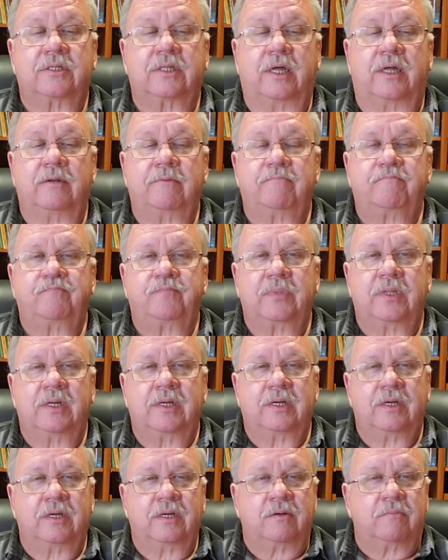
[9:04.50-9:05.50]
that
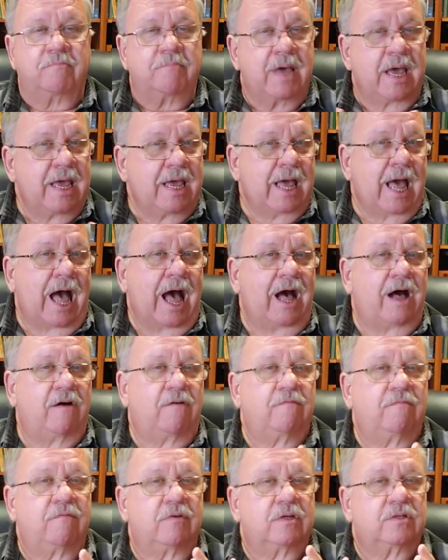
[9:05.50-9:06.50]
may
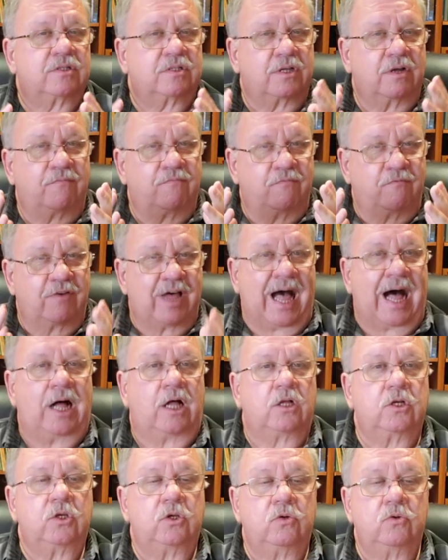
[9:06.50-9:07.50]
have some
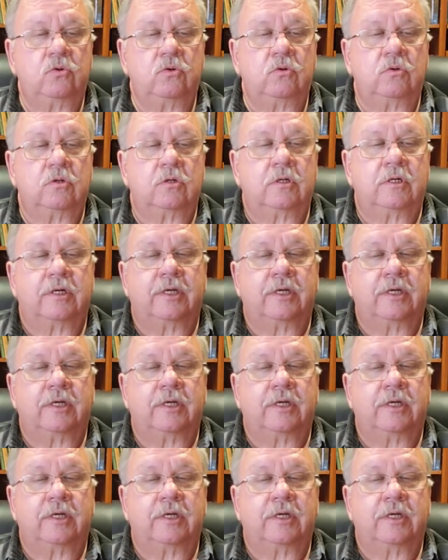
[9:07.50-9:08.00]
value,